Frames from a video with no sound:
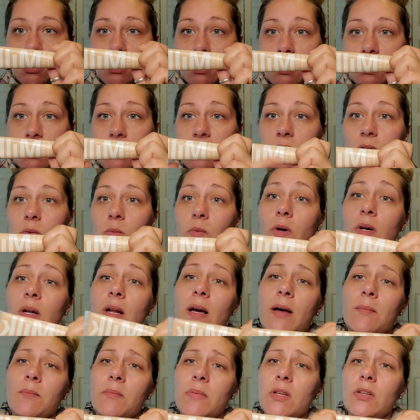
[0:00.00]
This is the one
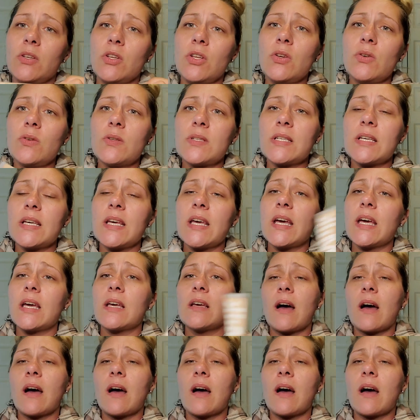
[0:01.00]
I've been using.